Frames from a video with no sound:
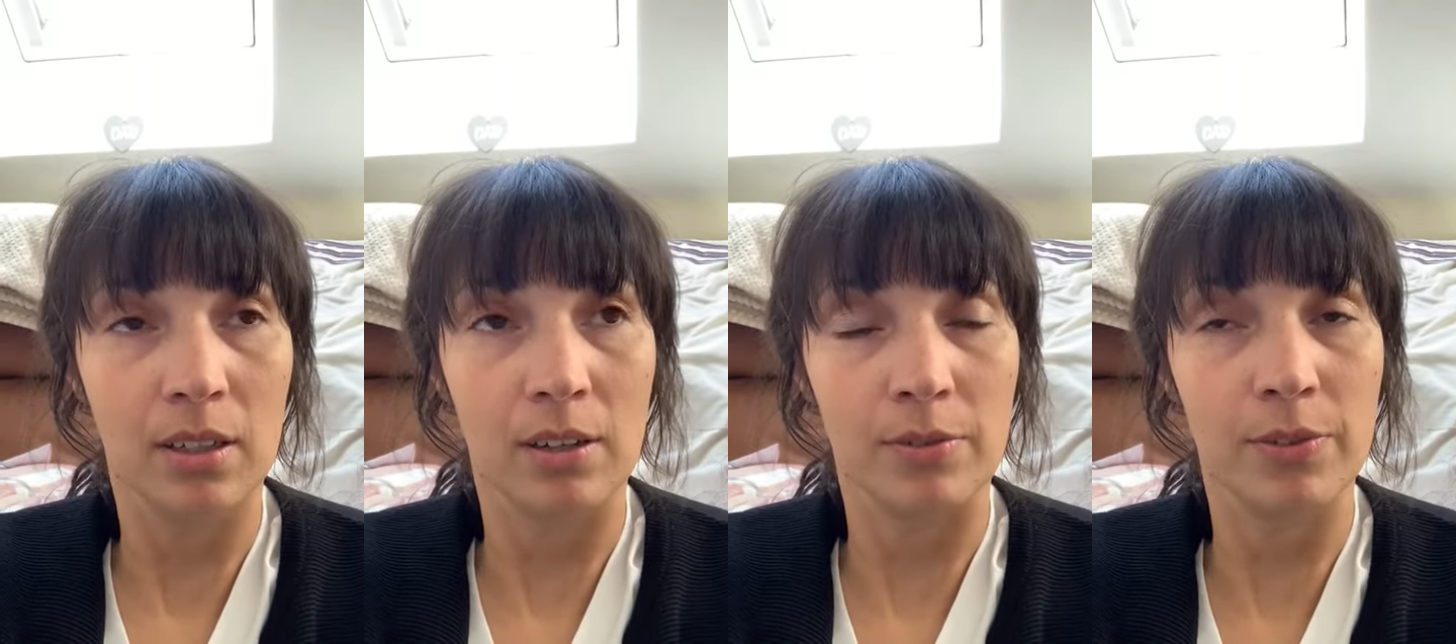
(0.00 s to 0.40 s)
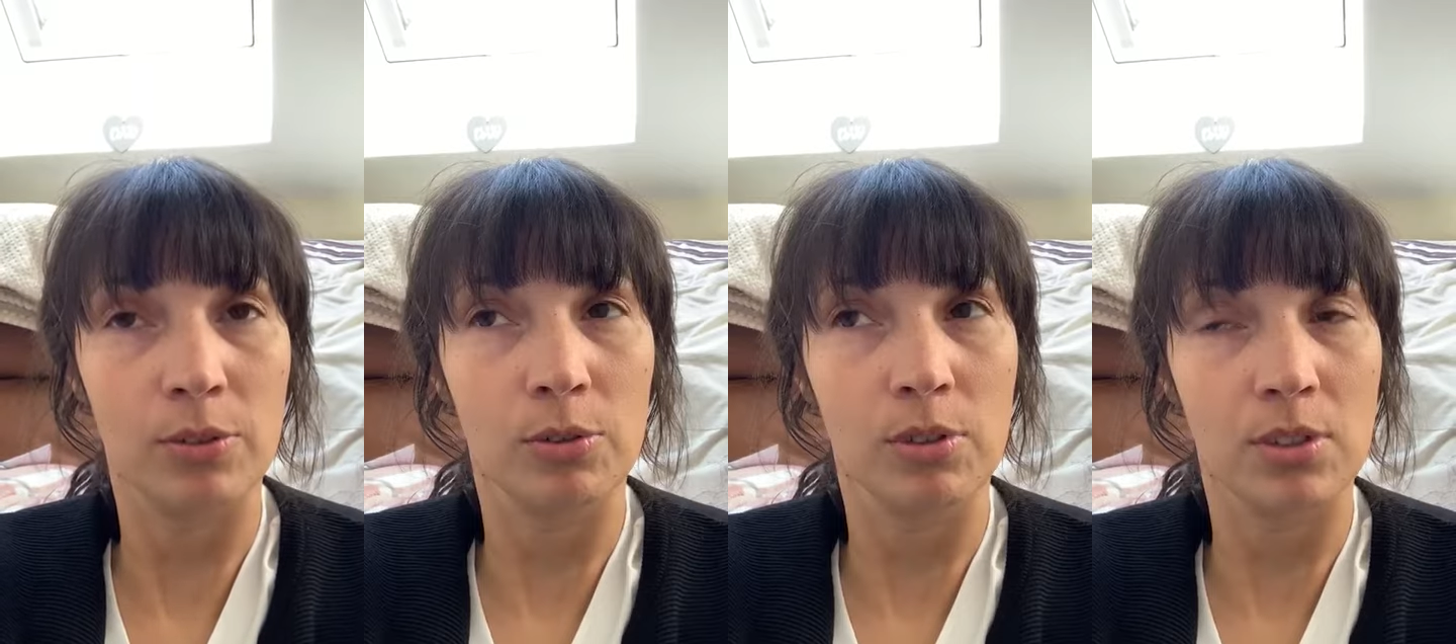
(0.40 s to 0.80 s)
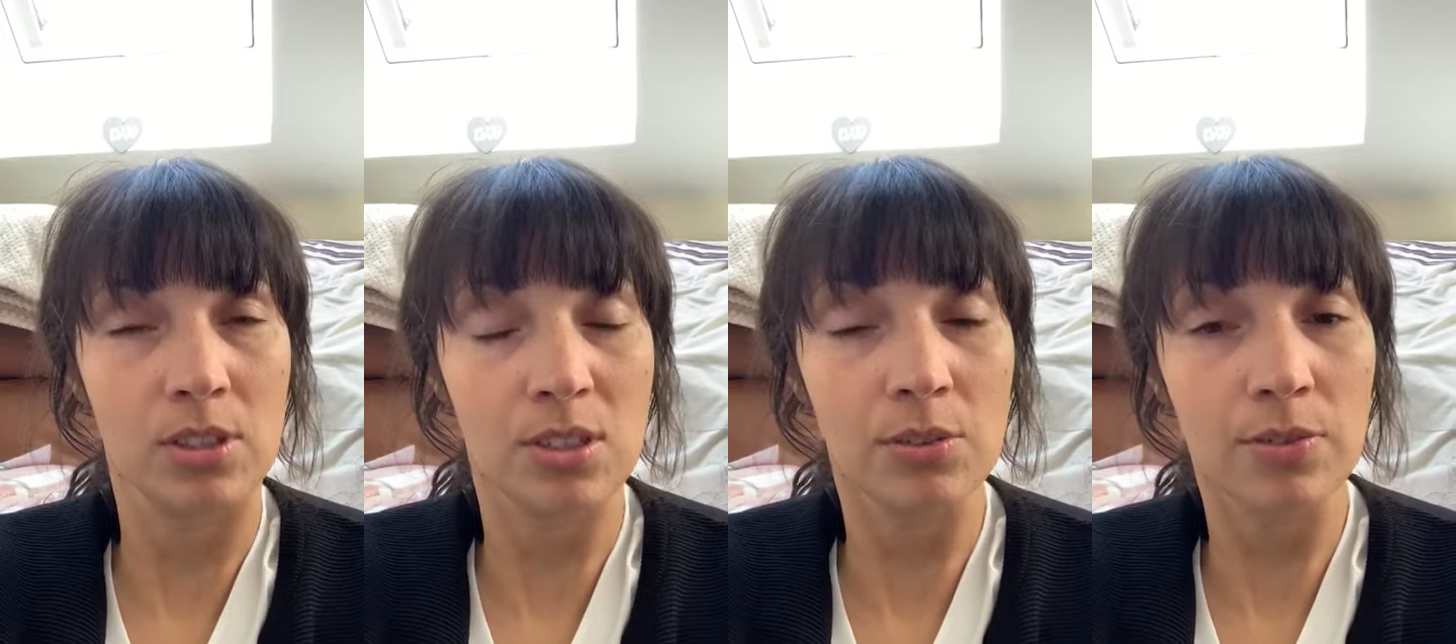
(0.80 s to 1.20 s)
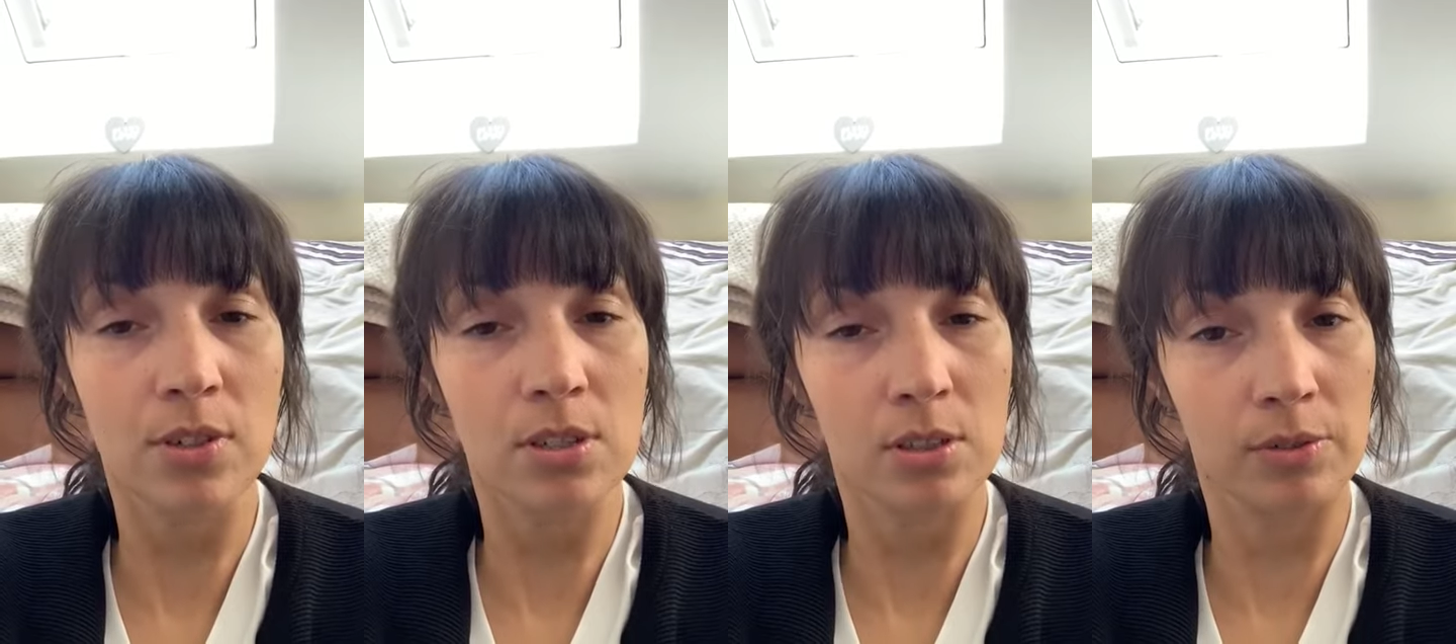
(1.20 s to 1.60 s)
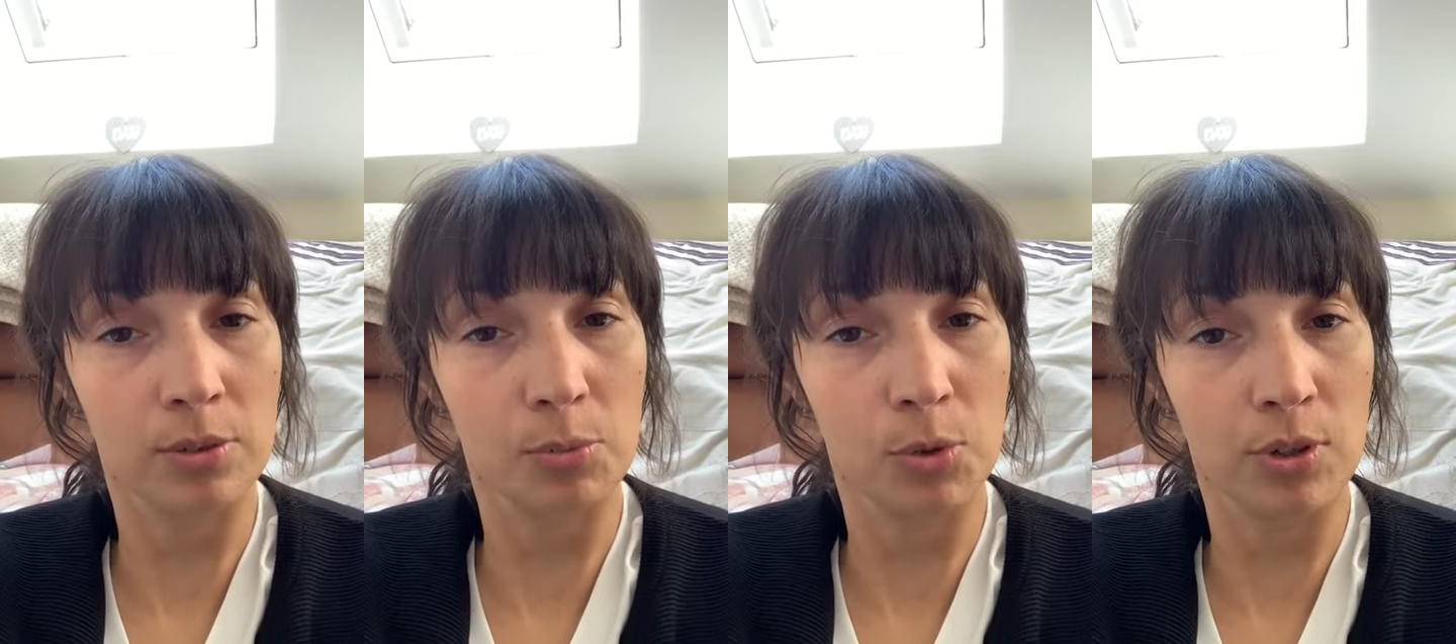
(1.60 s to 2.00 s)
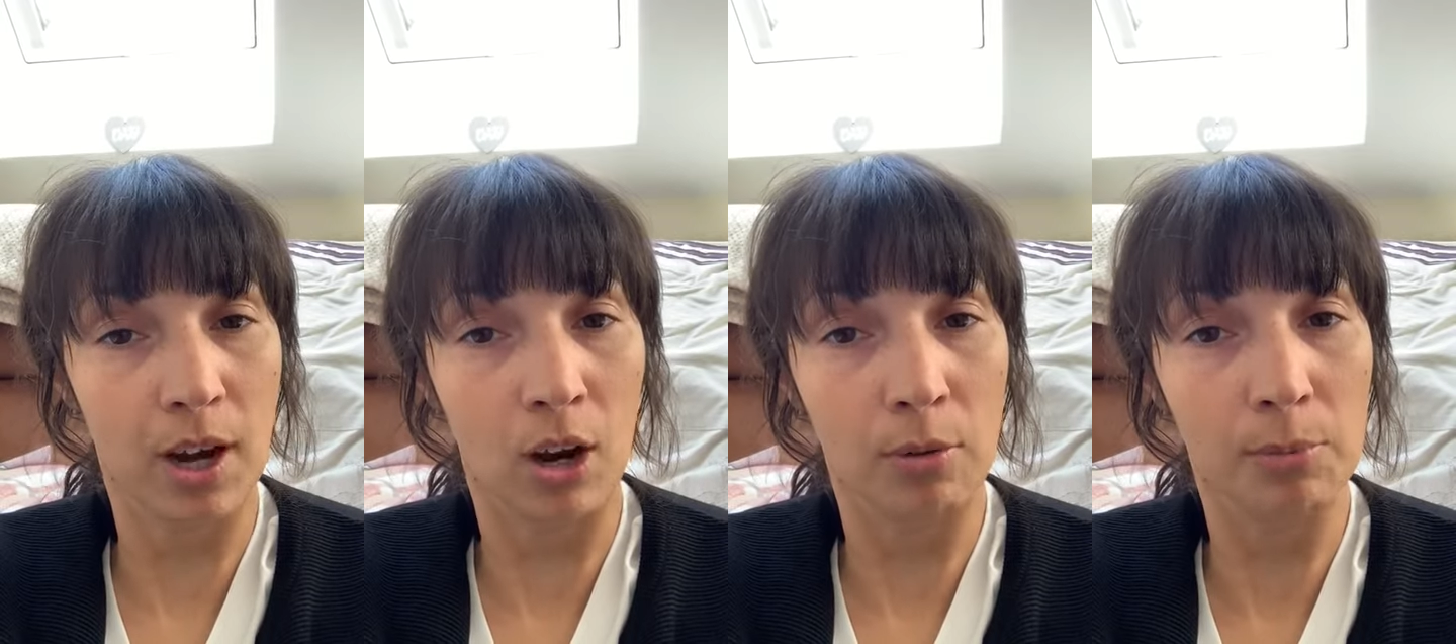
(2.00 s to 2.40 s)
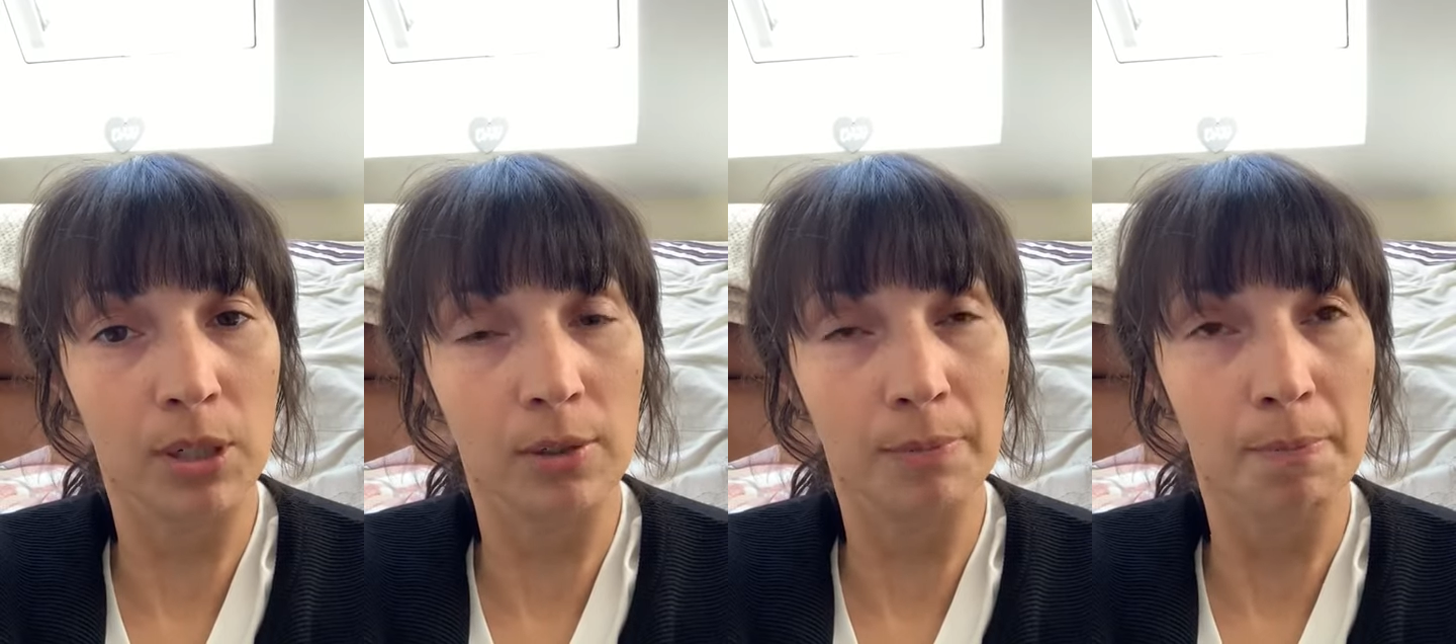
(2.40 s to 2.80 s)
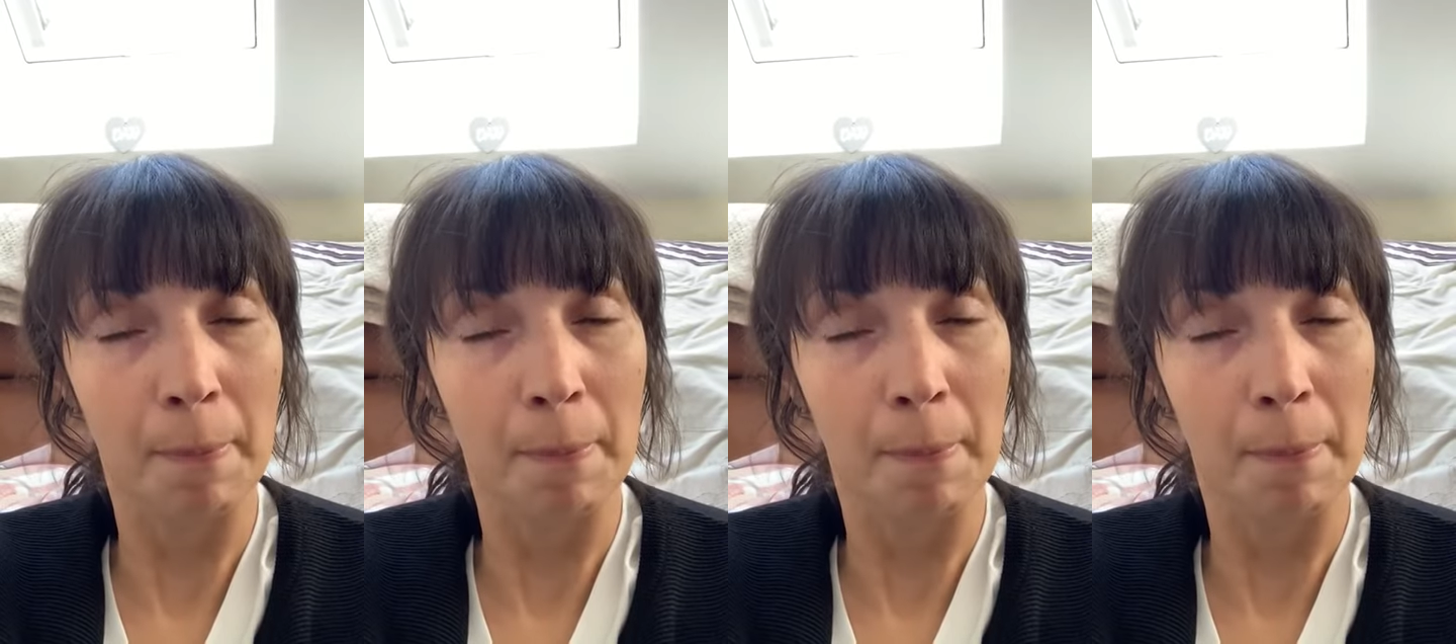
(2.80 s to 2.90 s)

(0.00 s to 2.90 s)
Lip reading: I feel the difference. I feel more calmer.